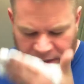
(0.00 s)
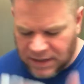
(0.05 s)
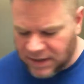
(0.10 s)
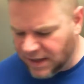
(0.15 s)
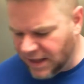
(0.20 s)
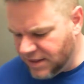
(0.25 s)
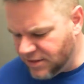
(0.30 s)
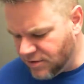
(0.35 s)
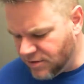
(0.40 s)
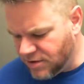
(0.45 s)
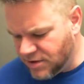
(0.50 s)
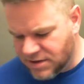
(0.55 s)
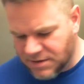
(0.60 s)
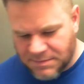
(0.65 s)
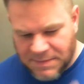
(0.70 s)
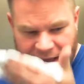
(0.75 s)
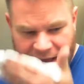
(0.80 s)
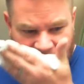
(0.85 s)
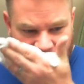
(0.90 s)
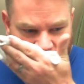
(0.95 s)
Leather and
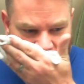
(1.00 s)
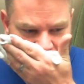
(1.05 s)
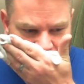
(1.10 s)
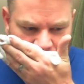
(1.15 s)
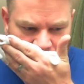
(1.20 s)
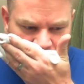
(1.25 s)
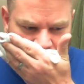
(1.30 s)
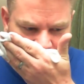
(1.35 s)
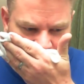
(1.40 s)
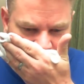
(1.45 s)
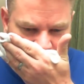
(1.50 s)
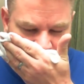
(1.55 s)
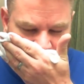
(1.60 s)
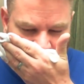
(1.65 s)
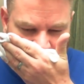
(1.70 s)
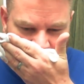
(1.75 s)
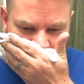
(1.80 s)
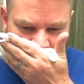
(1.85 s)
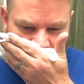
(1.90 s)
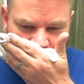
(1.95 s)
tobacco,
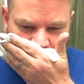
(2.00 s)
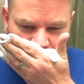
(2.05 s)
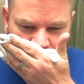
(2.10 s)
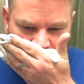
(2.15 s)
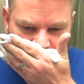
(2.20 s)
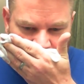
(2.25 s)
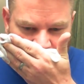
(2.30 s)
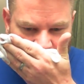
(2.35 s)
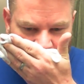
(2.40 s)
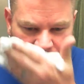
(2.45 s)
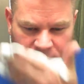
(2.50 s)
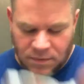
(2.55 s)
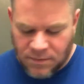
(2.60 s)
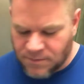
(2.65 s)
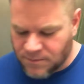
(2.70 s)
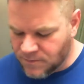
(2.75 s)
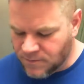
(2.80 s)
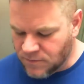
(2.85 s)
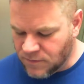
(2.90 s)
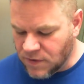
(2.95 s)

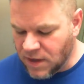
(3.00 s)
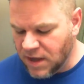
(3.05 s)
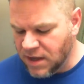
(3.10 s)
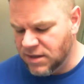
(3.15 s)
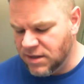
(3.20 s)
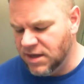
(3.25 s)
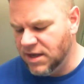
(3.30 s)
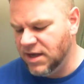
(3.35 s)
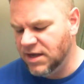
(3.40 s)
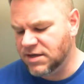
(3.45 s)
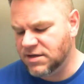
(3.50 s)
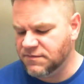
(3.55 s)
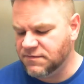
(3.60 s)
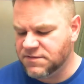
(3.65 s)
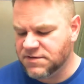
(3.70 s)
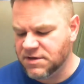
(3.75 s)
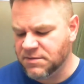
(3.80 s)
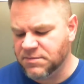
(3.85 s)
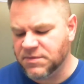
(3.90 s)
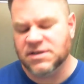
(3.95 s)
and the hint of
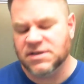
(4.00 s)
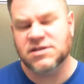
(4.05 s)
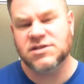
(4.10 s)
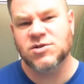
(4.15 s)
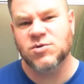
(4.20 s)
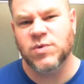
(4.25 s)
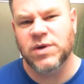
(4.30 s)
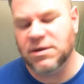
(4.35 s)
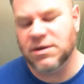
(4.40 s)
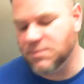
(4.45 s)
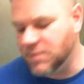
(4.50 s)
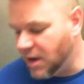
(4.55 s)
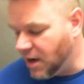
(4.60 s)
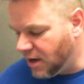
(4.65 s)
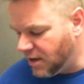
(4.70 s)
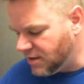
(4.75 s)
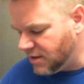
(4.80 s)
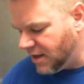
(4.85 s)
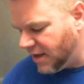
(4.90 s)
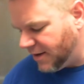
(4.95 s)
something sweet
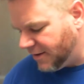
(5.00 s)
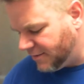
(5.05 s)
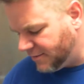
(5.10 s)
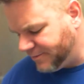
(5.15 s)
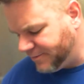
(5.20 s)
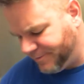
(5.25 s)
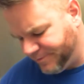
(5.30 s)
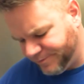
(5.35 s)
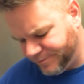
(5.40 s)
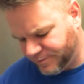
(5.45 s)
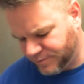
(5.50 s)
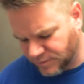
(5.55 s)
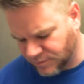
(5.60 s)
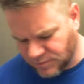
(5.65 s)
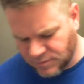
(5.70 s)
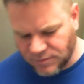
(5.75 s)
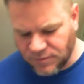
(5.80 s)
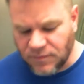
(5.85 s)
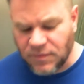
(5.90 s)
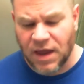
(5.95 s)
behind that.
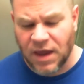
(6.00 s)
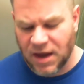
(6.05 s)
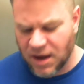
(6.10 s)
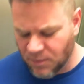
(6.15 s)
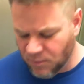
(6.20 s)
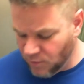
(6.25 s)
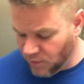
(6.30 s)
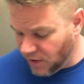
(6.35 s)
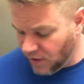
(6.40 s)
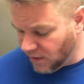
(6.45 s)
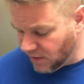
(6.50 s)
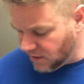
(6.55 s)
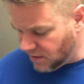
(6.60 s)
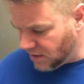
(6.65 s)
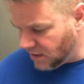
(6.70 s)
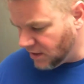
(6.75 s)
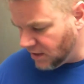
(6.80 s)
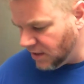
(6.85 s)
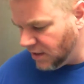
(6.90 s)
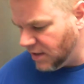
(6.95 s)
I'm really
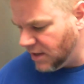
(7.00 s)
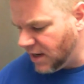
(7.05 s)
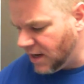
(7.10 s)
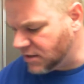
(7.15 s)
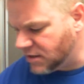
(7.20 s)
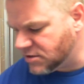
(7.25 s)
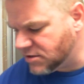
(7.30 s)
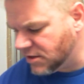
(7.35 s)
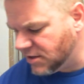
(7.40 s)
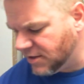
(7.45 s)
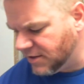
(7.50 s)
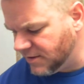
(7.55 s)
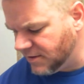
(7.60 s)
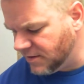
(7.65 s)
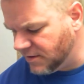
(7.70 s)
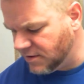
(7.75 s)
digging it, actually.